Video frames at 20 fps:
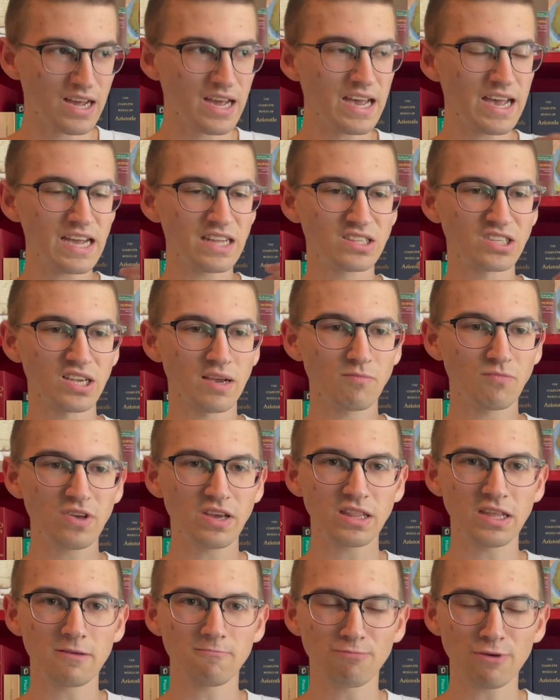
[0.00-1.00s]
It's something
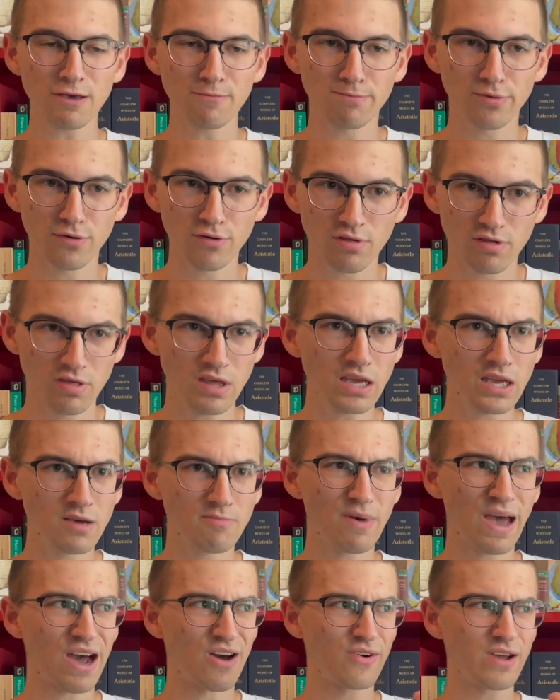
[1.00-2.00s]
that people think
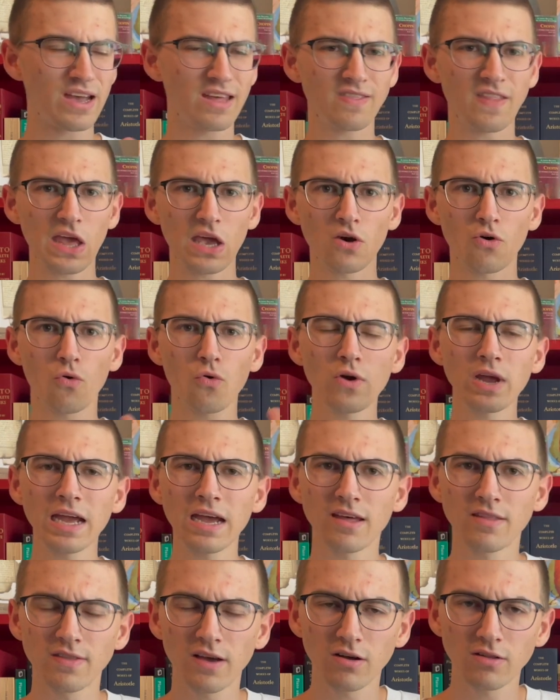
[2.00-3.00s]
about and they
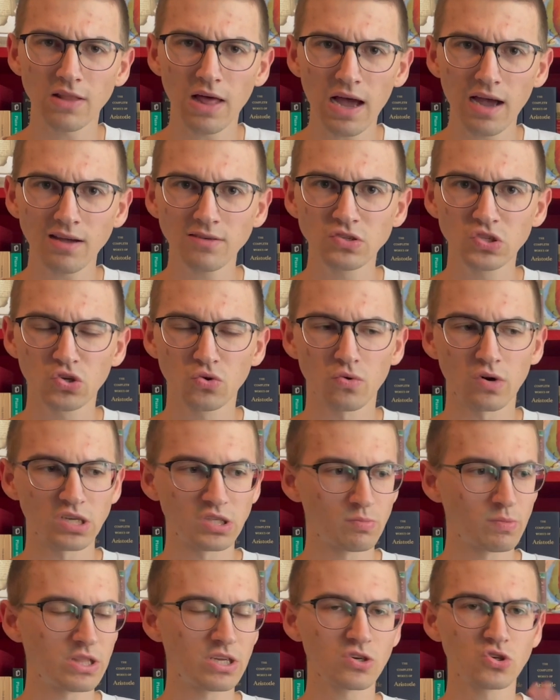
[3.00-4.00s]
orient their lives
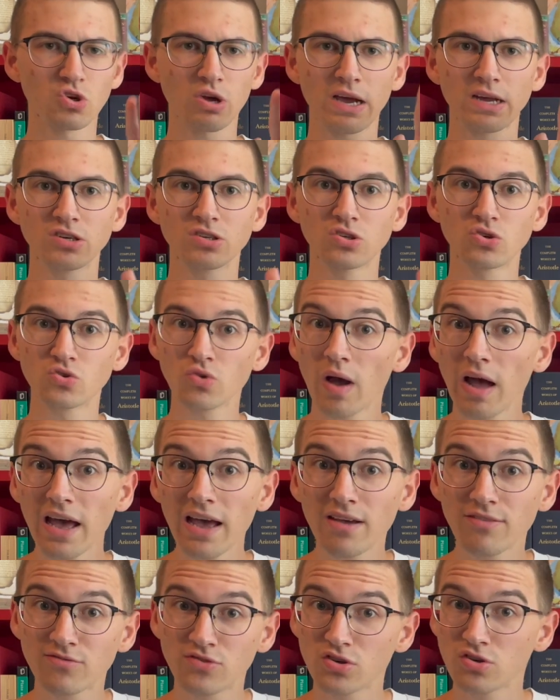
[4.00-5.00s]
towards when they're trying to
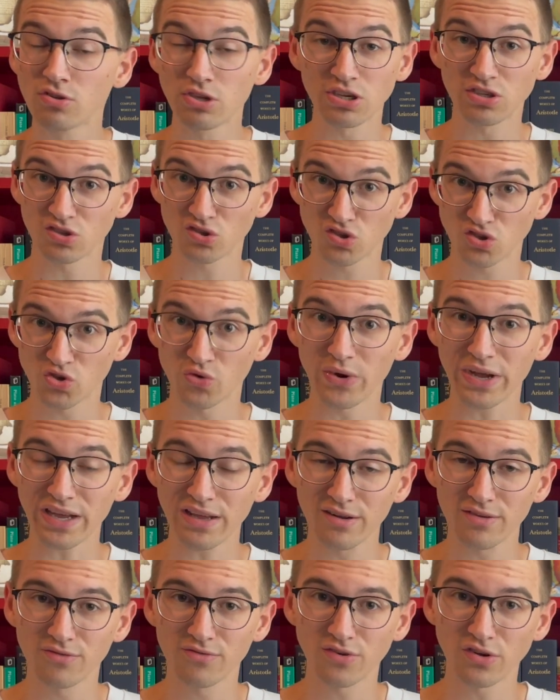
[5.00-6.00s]
drive to this street,
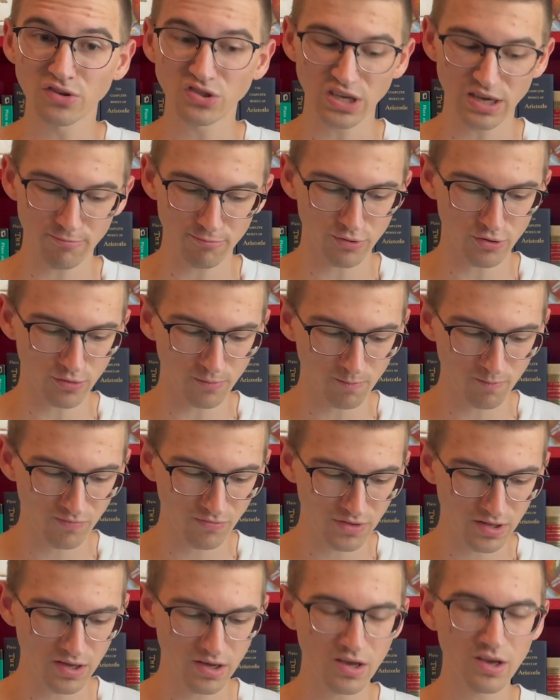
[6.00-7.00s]
for example.
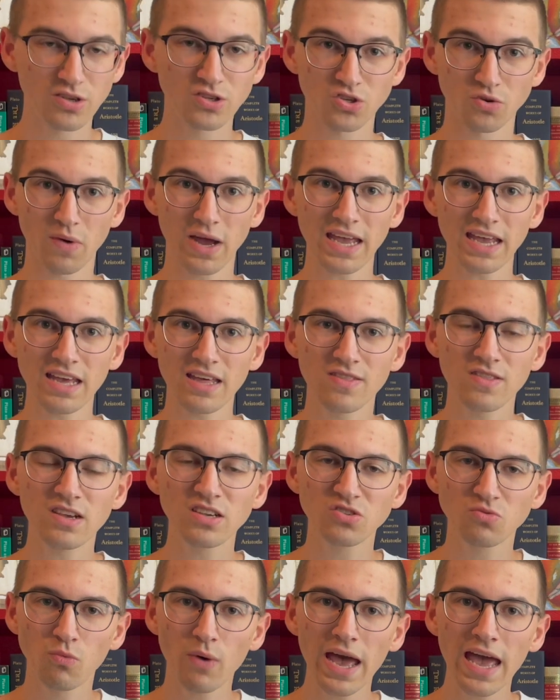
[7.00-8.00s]
So, right, in
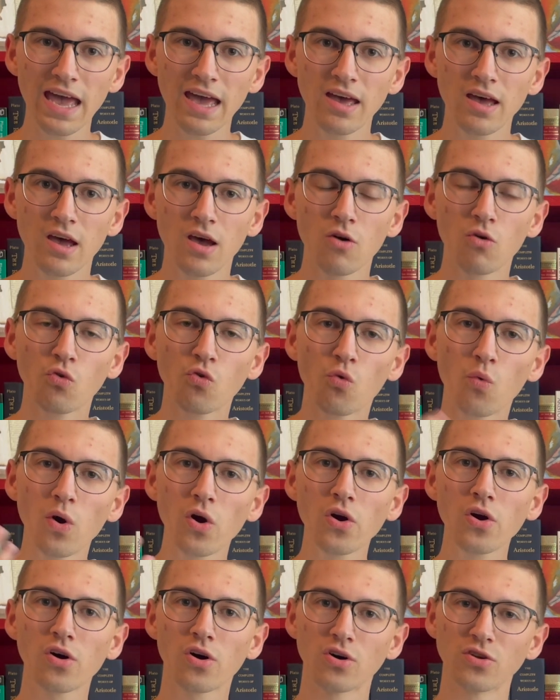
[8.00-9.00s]
this way,
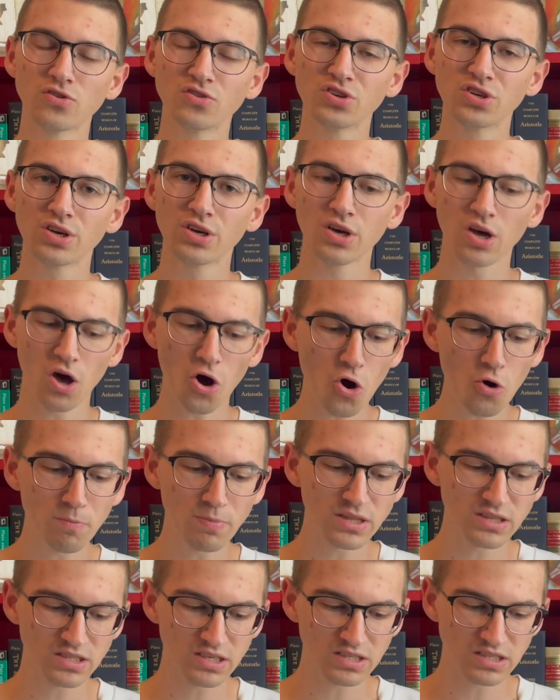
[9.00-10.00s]
world
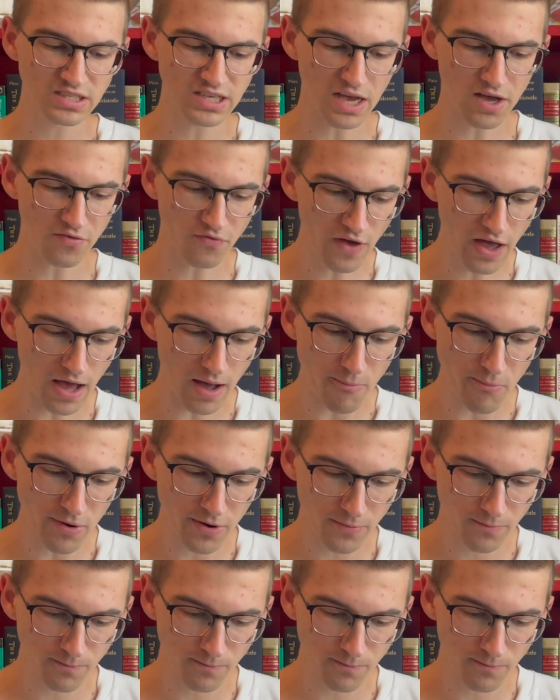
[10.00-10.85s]
opens itself up.